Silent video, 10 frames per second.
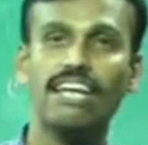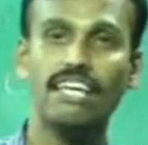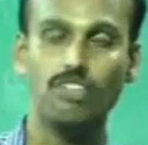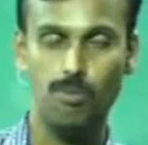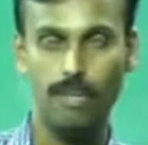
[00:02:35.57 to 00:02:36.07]

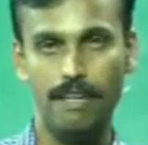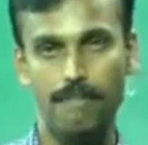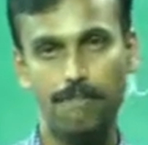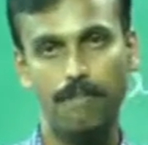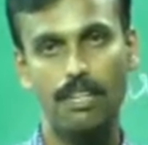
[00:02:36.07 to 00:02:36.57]
s1.
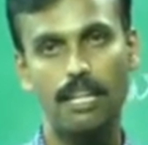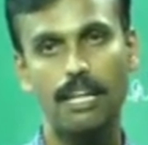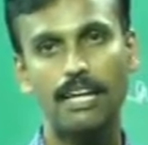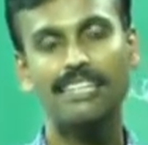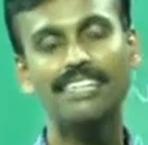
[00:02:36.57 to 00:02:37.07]

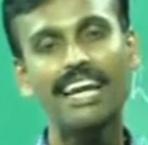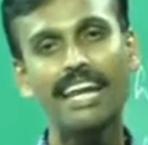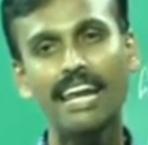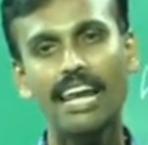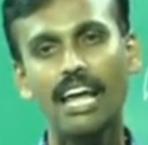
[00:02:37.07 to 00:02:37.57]

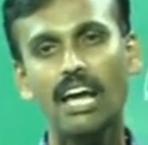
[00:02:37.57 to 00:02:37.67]
Then